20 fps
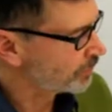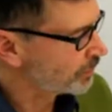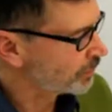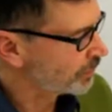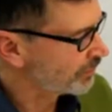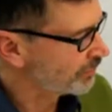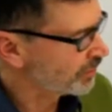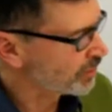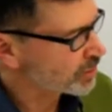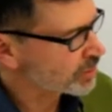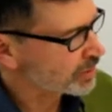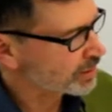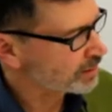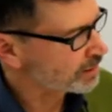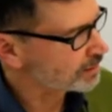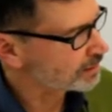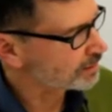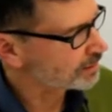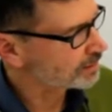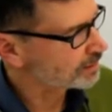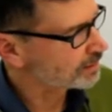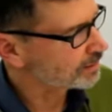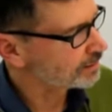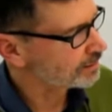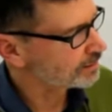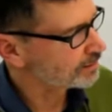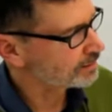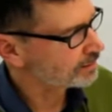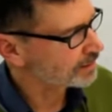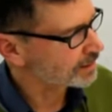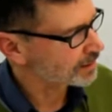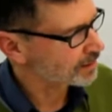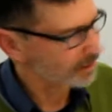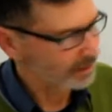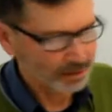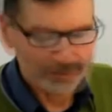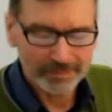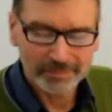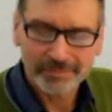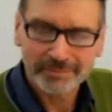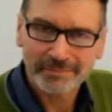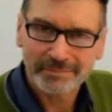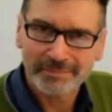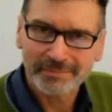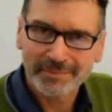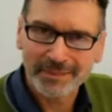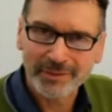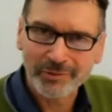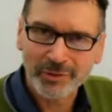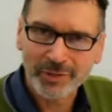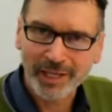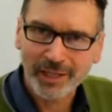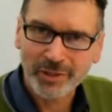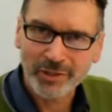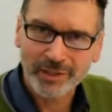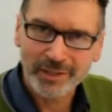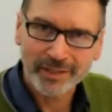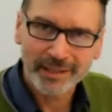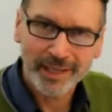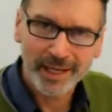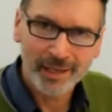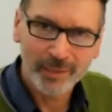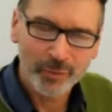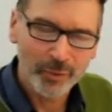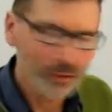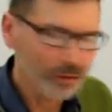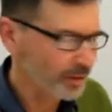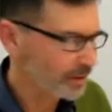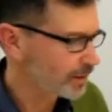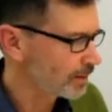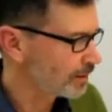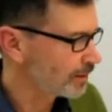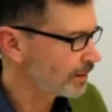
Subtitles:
We're finishing this little introduction to the artwork,